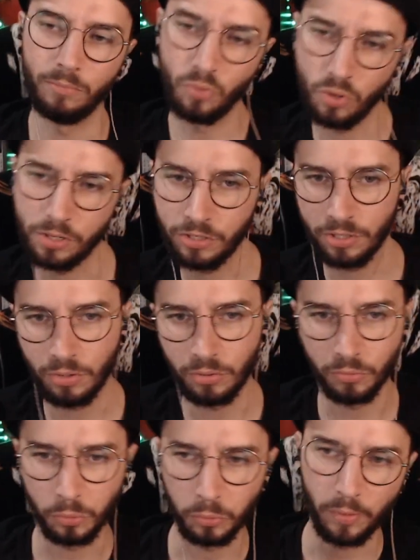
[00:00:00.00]
more
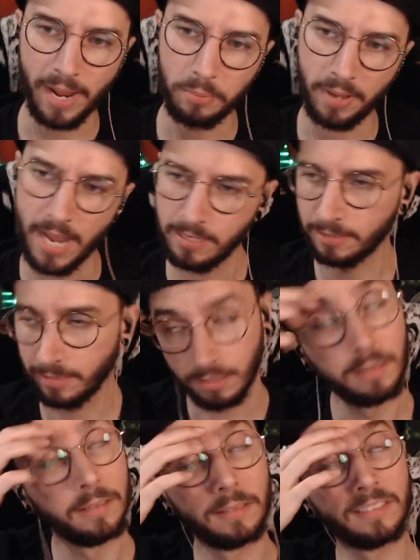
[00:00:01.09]
so rap-esque
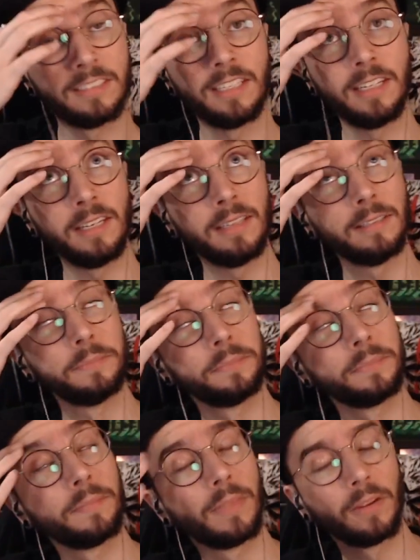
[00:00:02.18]
singing
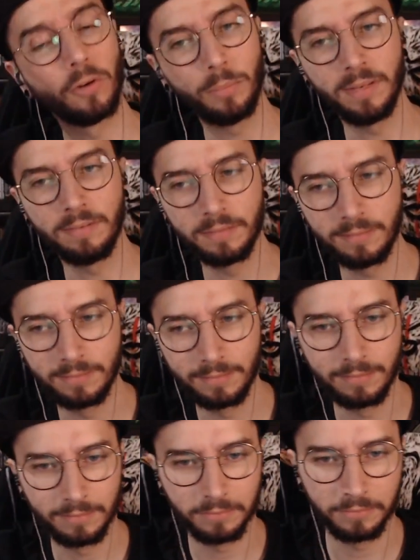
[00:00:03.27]
or a bit
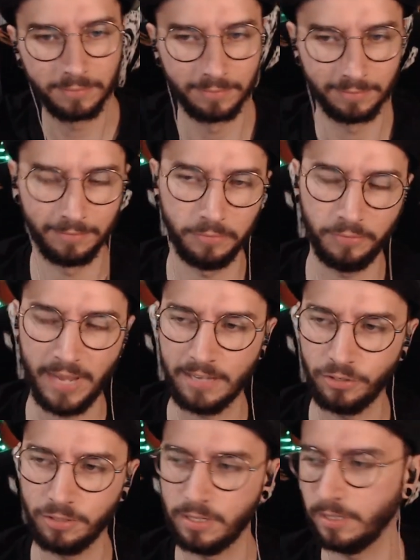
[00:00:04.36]

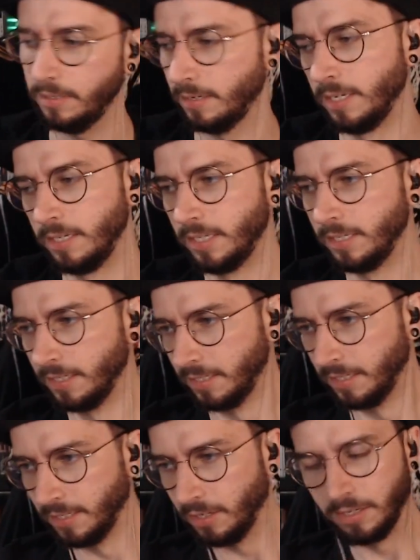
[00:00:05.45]
faster singing.
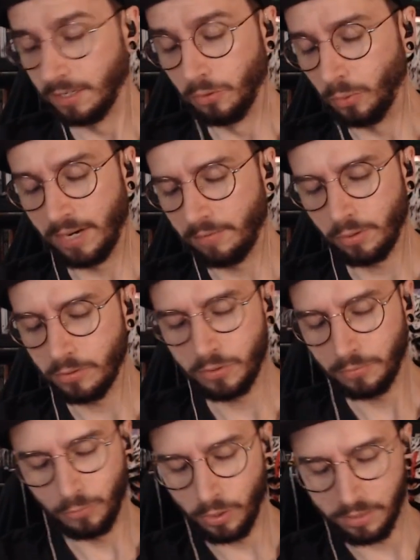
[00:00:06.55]
Whatever
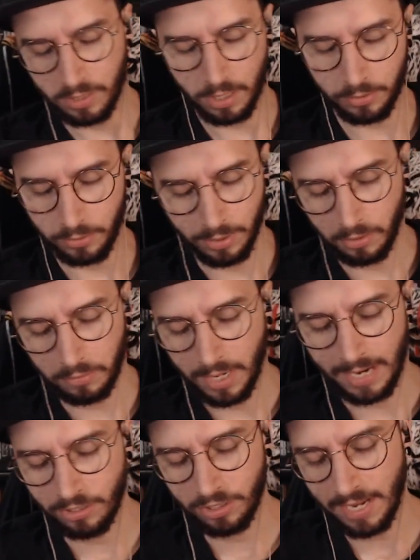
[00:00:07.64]
those words are, you know,
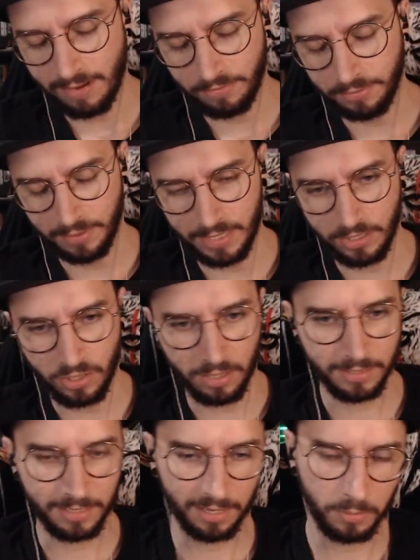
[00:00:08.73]
I just have this
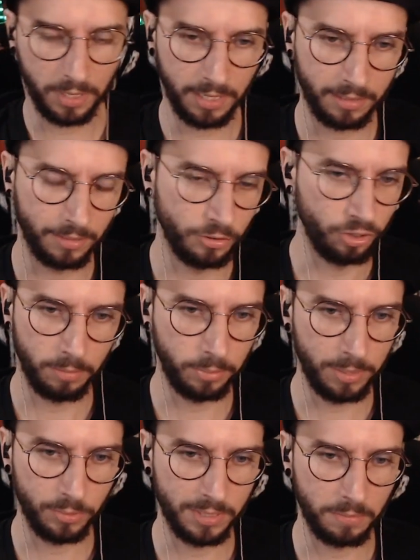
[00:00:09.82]
song stuck in my head. The drum
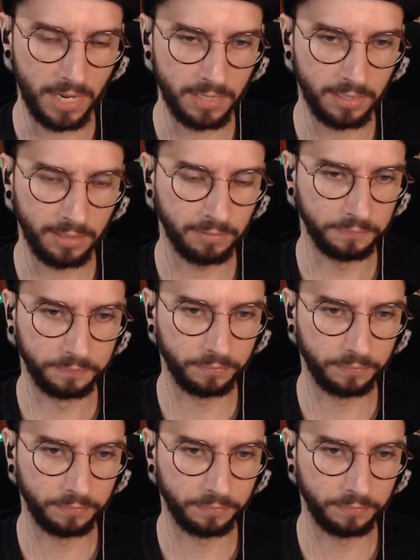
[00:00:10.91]
beat was amazing.